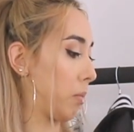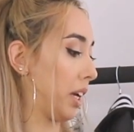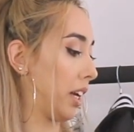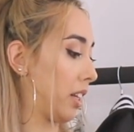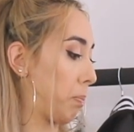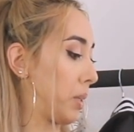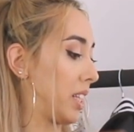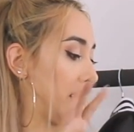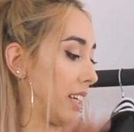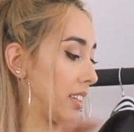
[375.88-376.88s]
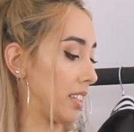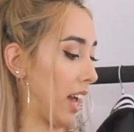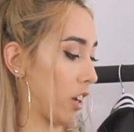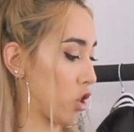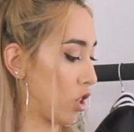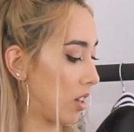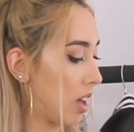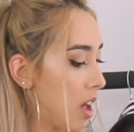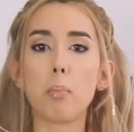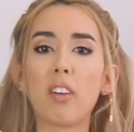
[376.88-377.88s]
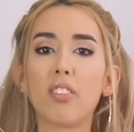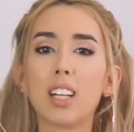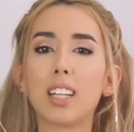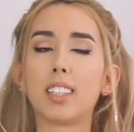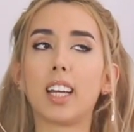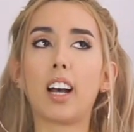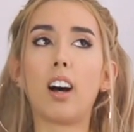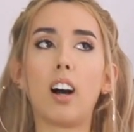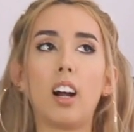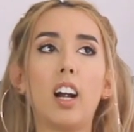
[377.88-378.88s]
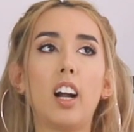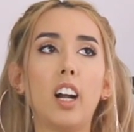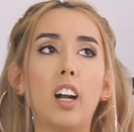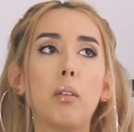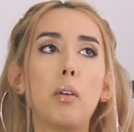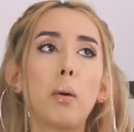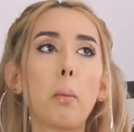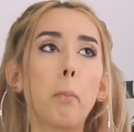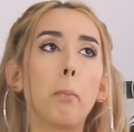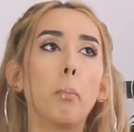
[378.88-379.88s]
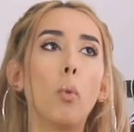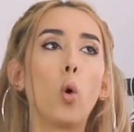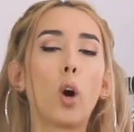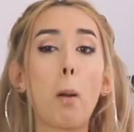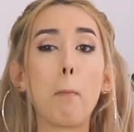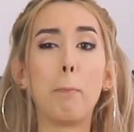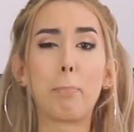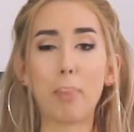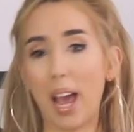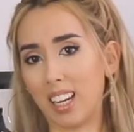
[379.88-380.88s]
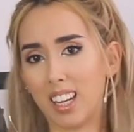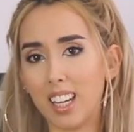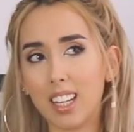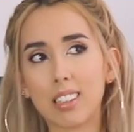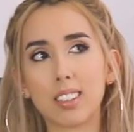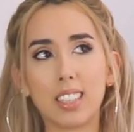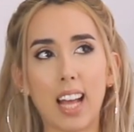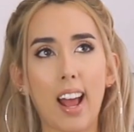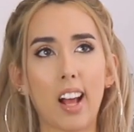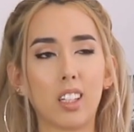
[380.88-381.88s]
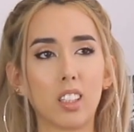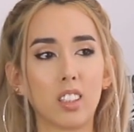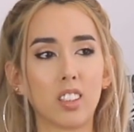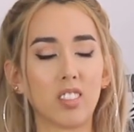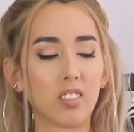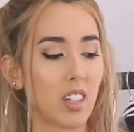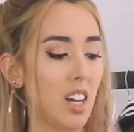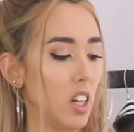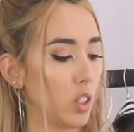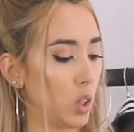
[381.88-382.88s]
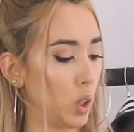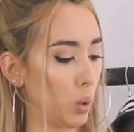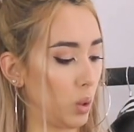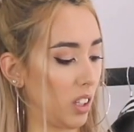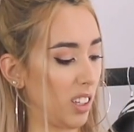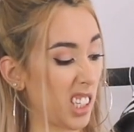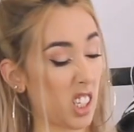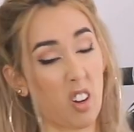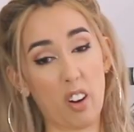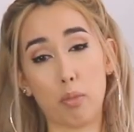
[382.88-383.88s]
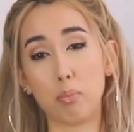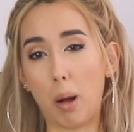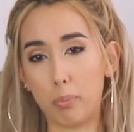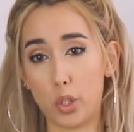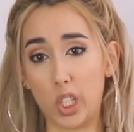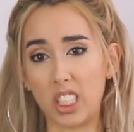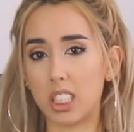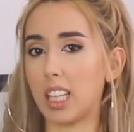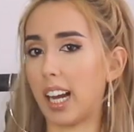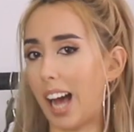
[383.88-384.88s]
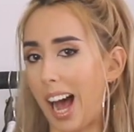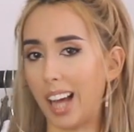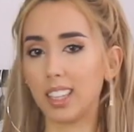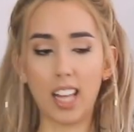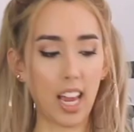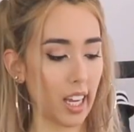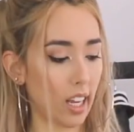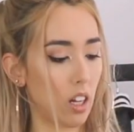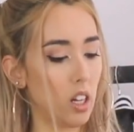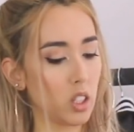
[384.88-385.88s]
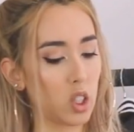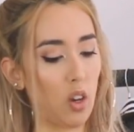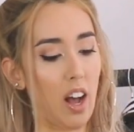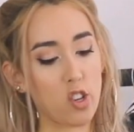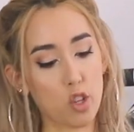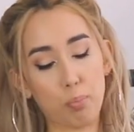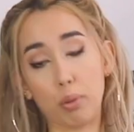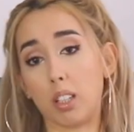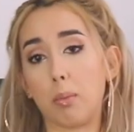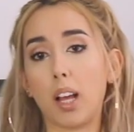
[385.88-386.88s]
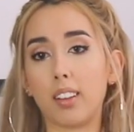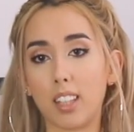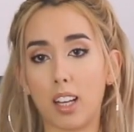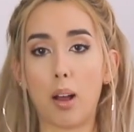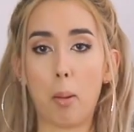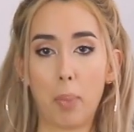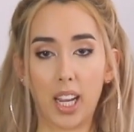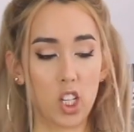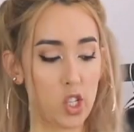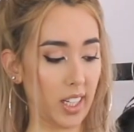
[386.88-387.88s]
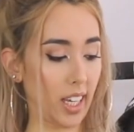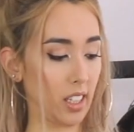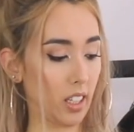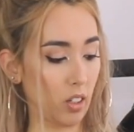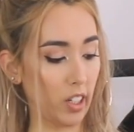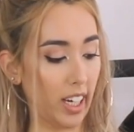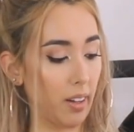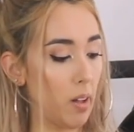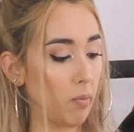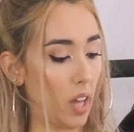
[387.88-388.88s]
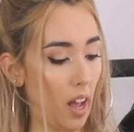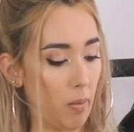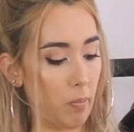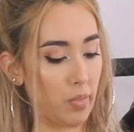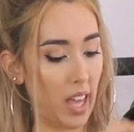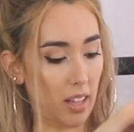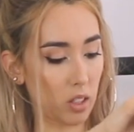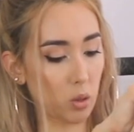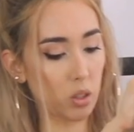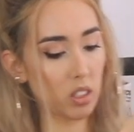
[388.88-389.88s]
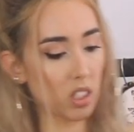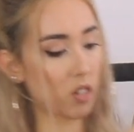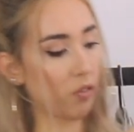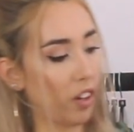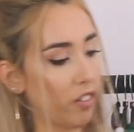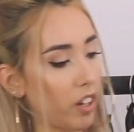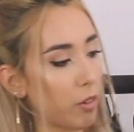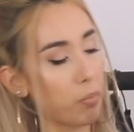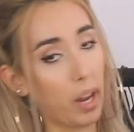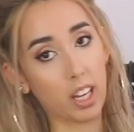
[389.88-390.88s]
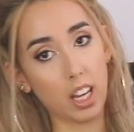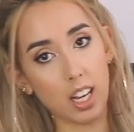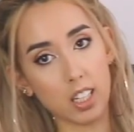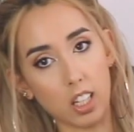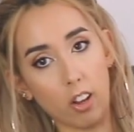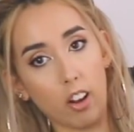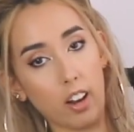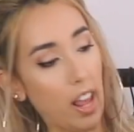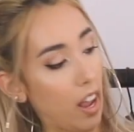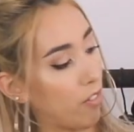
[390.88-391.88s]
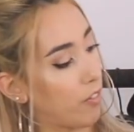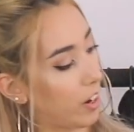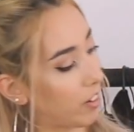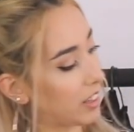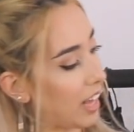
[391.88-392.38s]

in the petite section, but I feel like they are more baggy than to the sort of mom jeans that I like. So I just put them in the baggy jean category. Yeah, so this is very, very baggy. It's in a very